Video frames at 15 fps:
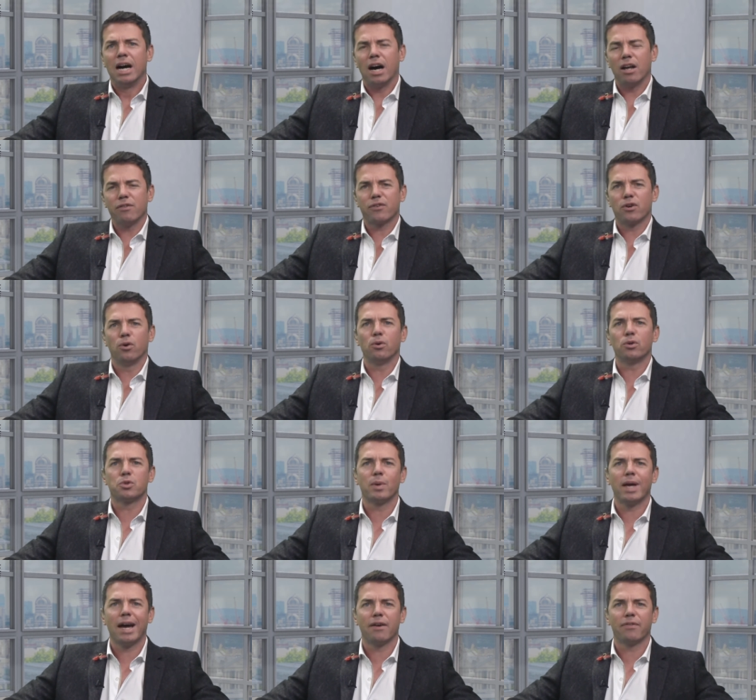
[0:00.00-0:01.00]
and of course
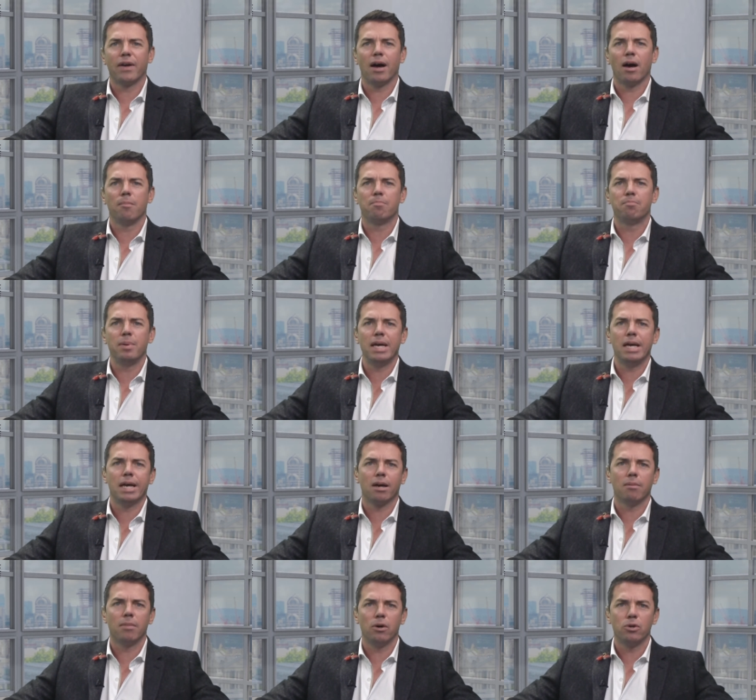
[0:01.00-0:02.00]
we have that
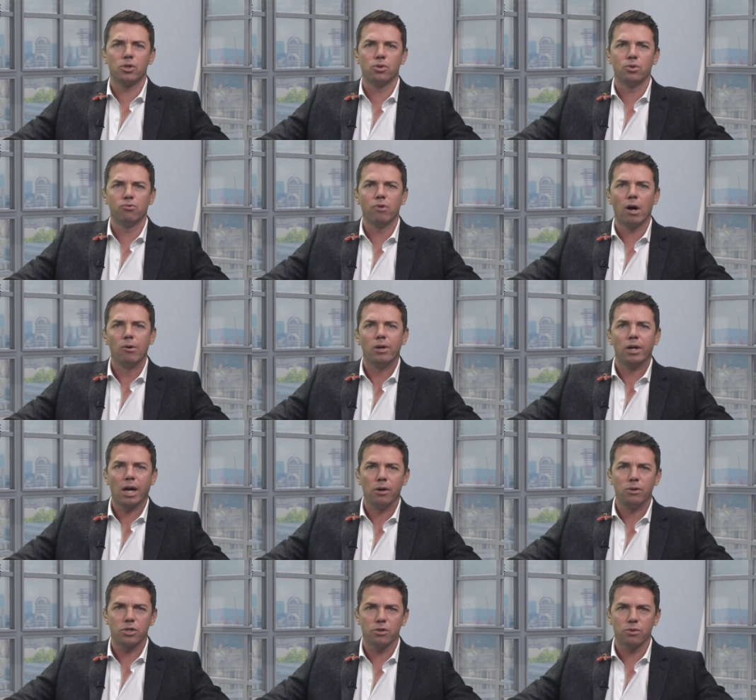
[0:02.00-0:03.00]
big emotional roller
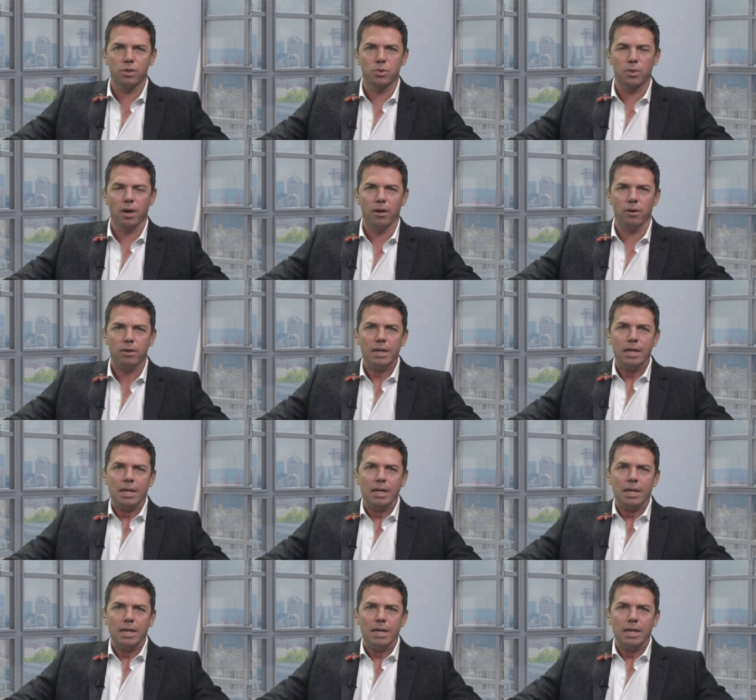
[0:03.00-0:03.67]
coaster as well.